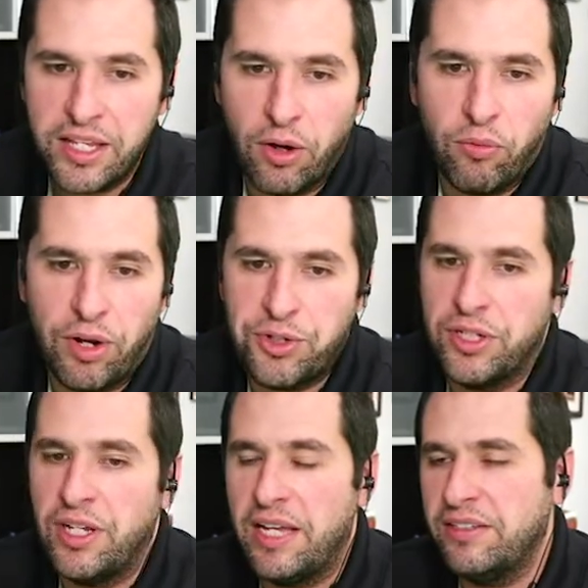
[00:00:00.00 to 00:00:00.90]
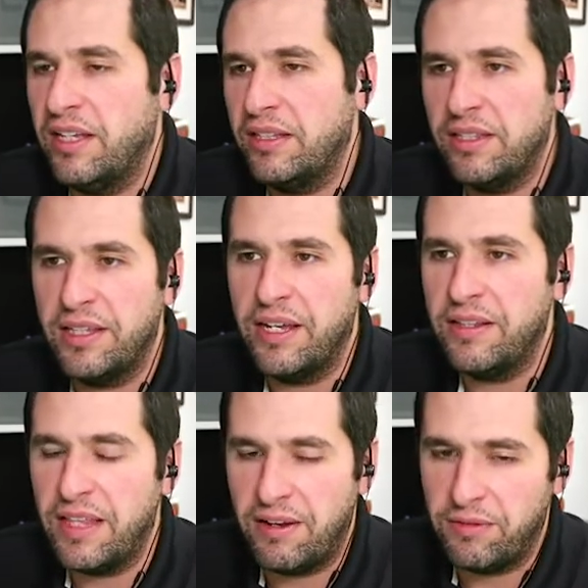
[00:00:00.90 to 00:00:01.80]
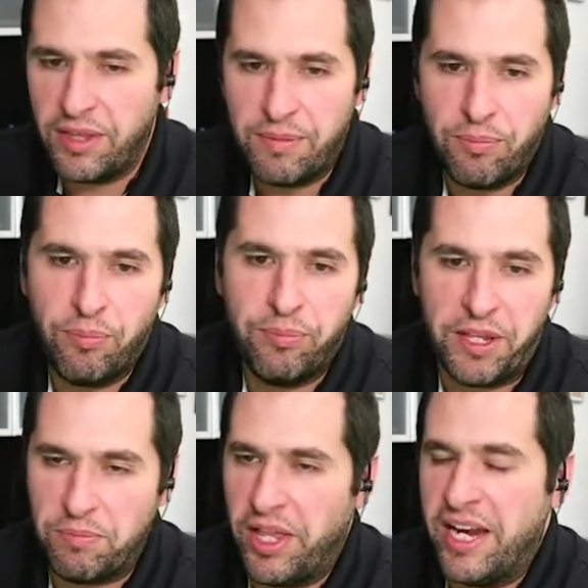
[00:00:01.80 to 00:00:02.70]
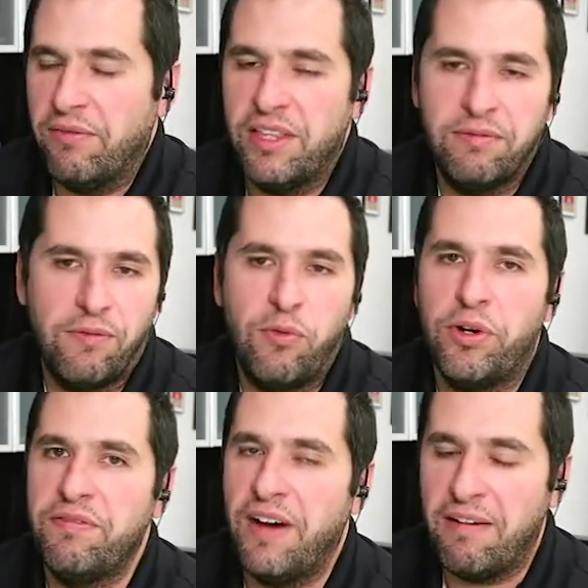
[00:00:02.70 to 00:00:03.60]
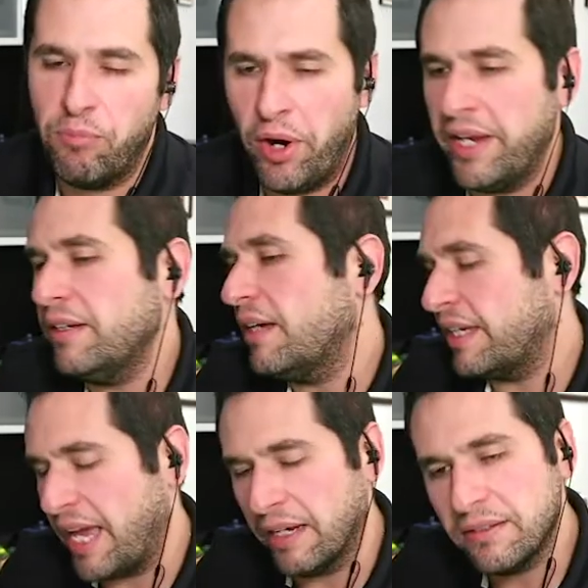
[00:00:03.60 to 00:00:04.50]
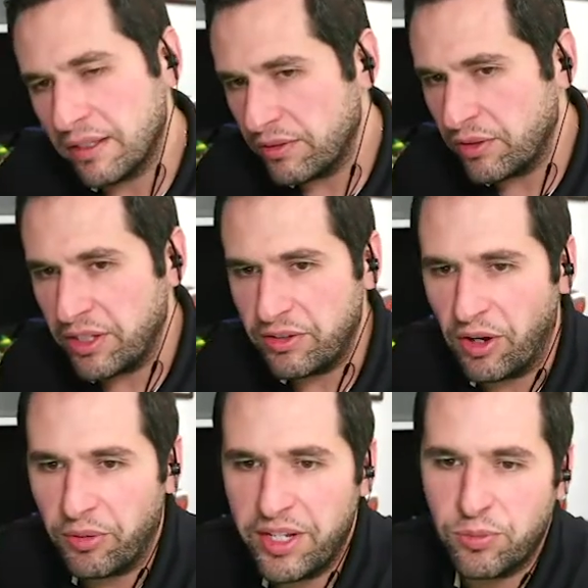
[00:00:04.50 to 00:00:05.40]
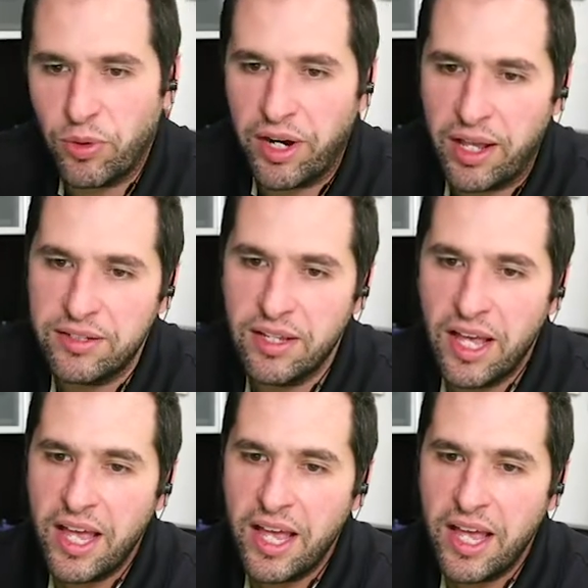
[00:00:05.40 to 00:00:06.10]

You know, Russia has said that they they they they plan everything for 45 Brent. Again, you know, it is what it is.